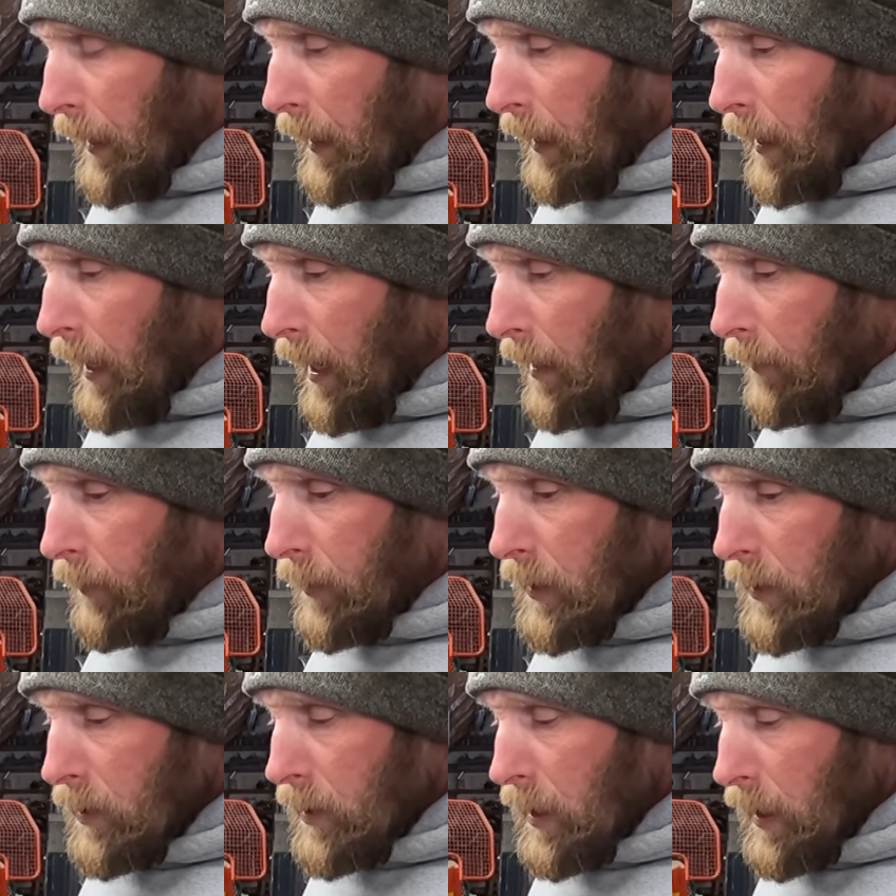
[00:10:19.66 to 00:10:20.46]
I can have
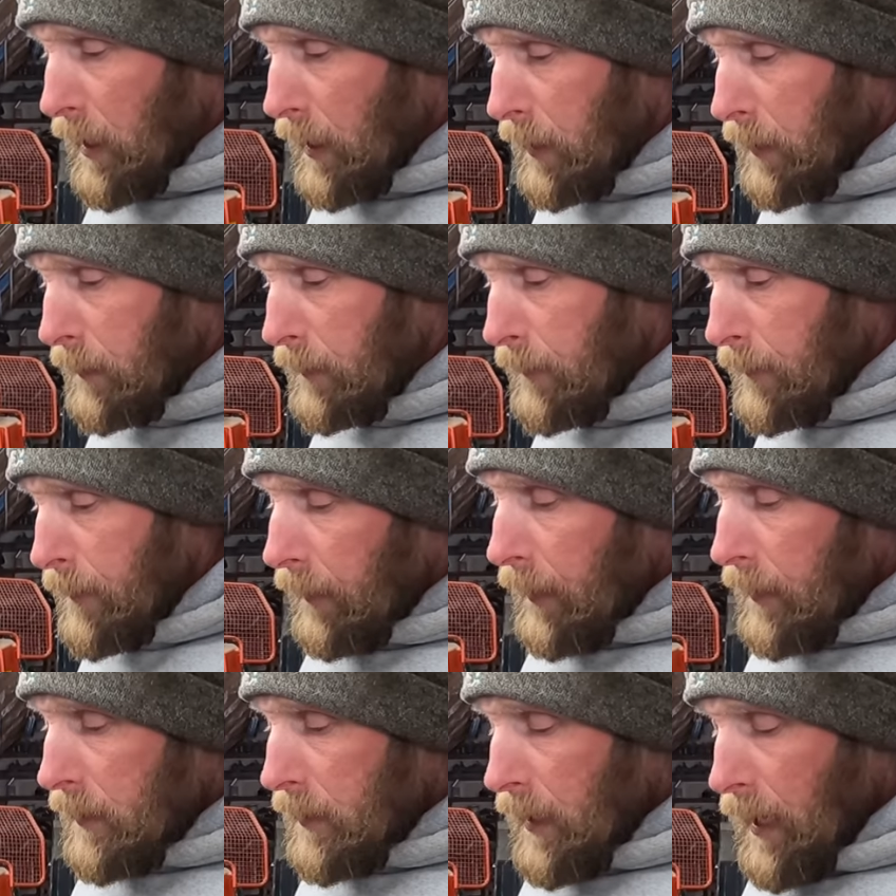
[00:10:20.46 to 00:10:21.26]
this done in
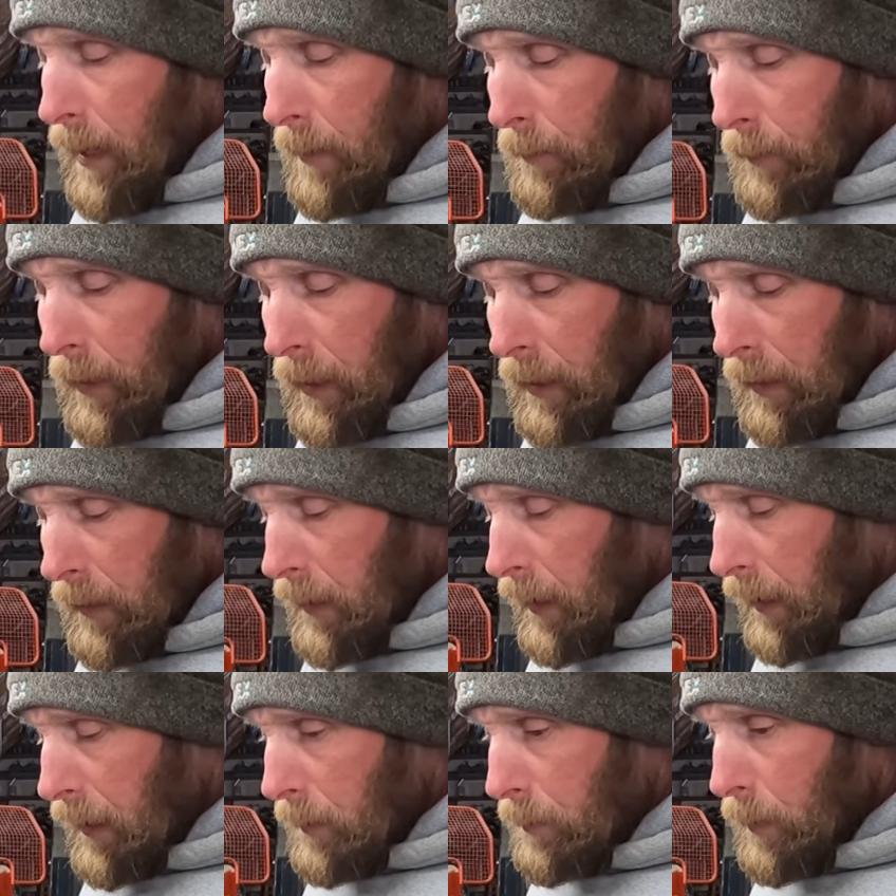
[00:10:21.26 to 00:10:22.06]
less time than it
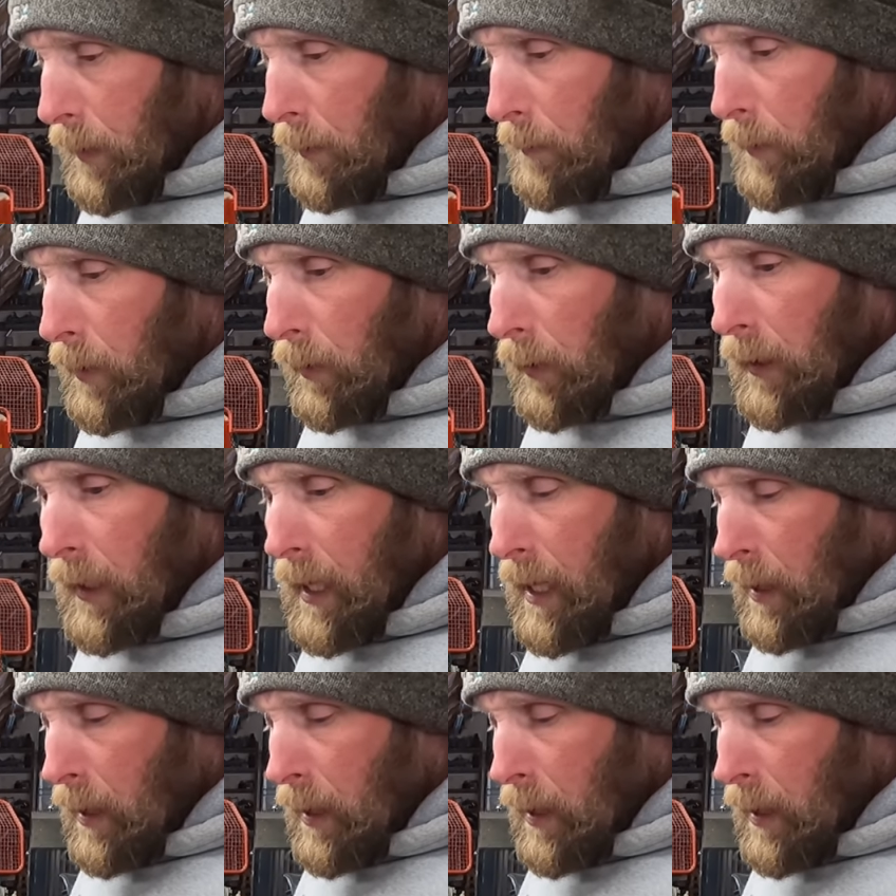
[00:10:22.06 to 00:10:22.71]
takes me to milk